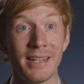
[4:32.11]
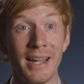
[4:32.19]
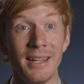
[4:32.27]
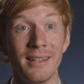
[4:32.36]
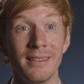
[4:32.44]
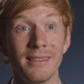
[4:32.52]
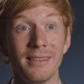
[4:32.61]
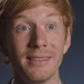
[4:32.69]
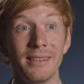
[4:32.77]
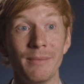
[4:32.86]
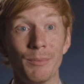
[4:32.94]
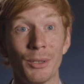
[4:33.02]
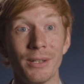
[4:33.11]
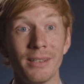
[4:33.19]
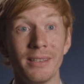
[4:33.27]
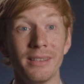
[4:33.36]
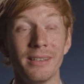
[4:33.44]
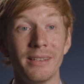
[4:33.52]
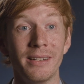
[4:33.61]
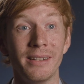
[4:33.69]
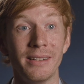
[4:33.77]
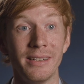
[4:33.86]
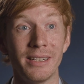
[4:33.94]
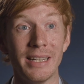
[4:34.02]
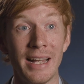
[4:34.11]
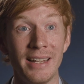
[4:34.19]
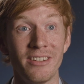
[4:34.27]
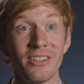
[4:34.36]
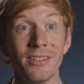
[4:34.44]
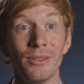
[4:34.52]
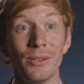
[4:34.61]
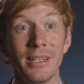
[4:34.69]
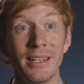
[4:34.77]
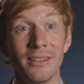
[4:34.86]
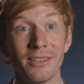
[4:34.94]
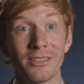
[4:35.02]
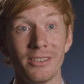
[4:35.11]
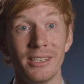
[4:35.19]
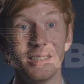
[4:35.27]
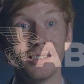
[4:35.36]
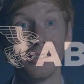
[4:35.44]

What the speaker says: guidance is an important addition to the industry.